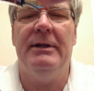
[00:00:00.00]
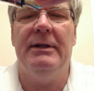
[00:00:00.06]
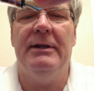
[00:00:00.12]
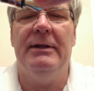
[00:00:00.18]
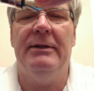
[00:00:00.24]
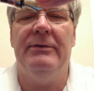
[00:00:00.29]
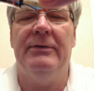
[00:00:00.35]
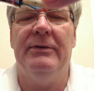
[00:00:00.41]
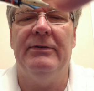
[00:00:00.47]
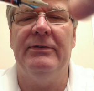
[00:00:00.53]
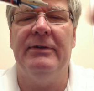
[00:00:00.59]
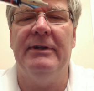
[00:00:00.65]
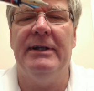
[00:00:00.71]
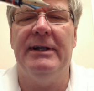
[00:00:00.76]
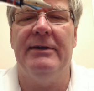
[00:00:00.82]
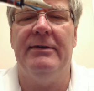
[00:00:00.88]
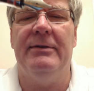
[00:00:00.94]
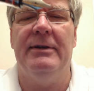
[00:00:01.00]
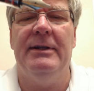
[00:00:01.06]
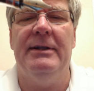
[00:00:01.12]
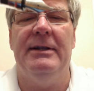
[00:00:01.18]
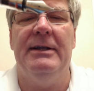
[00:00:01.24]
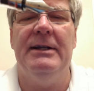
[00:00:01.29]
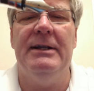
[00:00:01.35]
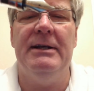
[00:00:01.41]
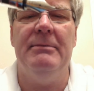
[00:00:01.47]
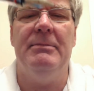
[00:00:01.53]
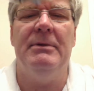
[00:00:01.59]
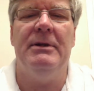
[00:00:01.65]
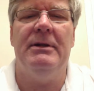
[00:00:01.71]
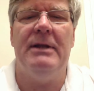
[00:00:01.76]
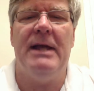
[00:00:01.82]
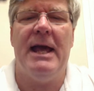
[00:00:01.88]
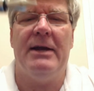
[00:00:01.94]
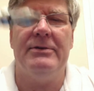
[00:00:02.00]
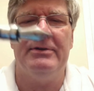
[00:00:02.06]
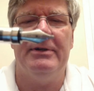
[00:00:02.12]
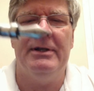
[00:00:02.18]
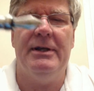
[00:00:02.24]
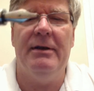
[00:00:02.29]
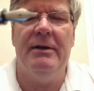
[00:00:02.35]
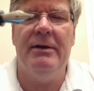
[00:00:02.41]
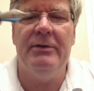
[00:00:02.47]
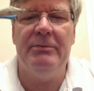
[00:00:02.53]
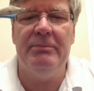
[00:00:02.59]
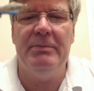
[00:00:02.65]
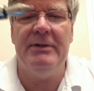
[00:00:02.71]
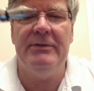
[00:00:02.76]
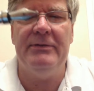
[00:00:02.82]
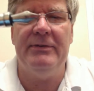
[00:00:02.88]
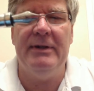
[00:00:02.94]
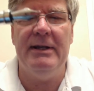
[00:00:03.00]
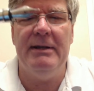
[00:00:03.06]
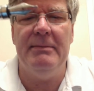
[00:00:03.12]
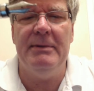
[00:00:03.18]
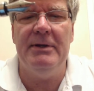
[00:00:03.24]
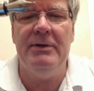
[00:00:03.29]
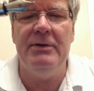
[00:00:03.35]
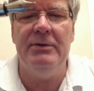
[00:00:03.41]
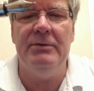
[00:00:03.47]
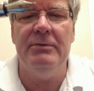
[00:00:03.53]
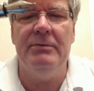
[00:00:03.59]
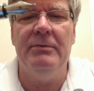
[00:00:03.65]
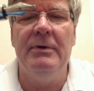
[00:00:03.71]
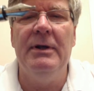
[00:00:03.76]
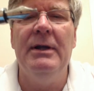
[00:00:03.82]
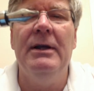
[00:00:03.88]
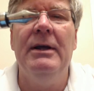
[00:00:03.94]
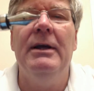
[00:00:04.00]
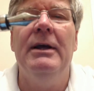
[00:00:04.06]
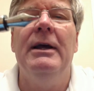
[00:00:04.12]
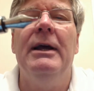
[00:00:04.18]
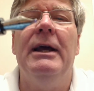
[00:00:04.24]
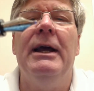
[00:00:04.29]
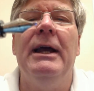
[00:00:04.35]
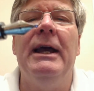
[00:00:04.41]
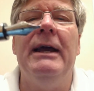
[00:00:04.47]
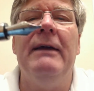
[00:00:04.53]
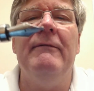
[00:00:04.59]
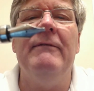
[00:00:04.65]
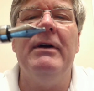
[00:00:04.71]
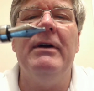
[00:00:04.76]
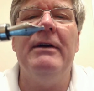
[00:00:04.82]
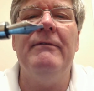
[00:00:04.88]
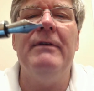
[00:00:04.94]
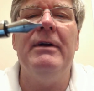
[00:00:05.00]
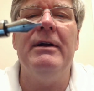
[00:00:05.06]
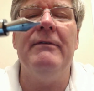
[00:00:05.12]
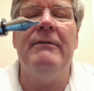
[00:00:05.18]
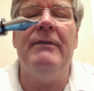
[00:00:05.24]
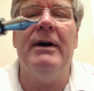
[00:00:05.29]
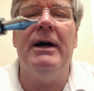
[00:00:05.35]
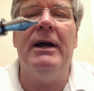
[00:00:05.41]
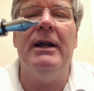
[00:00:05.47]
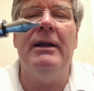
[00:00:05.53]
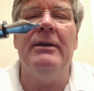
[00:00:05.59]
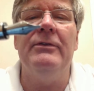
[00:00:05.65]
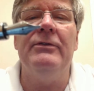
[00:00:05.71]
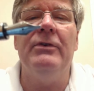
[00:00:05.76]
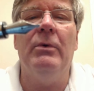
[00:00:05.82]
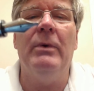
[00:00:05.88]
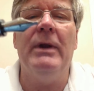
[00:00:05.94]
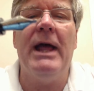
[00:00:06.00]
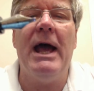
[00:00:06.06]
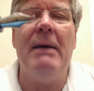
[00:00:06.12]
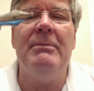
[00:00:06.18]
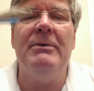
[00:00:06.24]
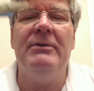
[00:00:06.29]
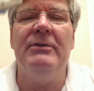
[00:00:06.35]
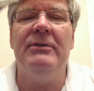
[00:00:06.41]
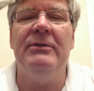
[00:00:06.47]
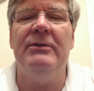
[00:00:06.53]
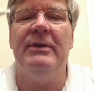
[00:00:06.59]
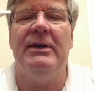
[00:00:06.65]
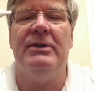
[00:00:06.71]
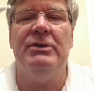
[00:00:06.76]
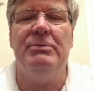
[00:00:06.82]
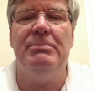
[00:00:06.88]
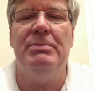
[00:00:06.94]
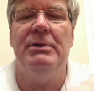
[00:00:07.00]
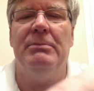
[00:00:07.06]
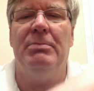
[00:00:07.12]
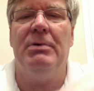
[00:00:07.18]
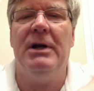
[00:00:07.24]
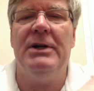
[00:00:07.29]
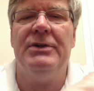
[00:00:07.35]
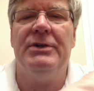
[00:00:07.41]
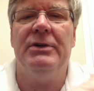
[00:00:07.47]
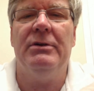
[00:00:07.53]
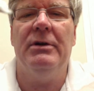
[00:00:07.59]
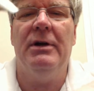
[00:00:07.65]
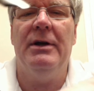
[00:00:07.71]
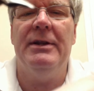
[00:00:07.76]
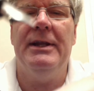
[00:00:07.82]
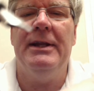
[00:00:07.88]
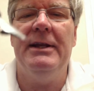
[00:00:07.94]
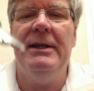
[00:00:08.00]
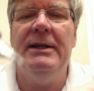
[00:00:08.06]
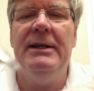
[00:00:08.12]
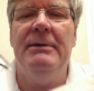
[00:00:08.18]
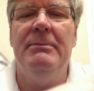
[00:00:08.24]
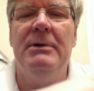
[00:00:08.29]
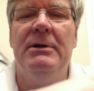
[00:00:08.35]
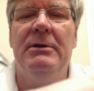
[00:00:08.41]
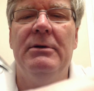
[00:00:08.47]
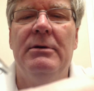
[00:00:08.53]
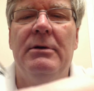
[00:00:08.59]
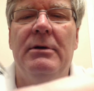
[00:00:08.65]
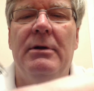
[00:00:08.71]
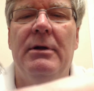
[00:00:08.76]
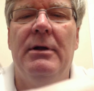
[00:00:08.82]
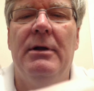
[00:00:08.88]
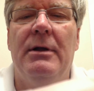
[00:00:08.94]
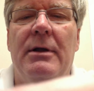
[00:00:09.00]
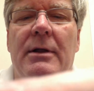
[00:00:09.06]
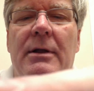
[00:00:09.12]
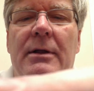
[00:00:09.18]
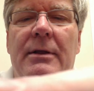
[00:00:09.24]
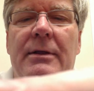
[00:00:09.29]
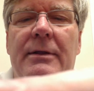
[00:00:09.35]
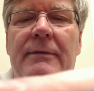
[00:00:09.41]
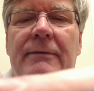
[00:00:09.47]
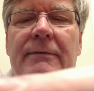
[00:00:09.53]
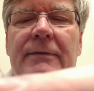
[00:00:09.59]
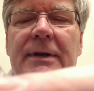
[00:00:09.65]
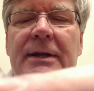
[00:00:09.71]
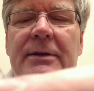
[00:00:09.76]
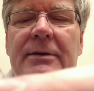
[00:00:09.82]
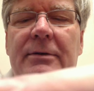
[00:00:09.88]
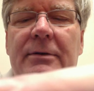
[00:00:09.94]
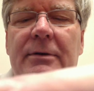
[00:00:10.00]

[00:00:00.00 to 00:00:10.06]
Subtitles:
is a slit in the nib. It actually splits the nib in two, and very, very fine. And so what happens is as you put pressure on the nib, the feet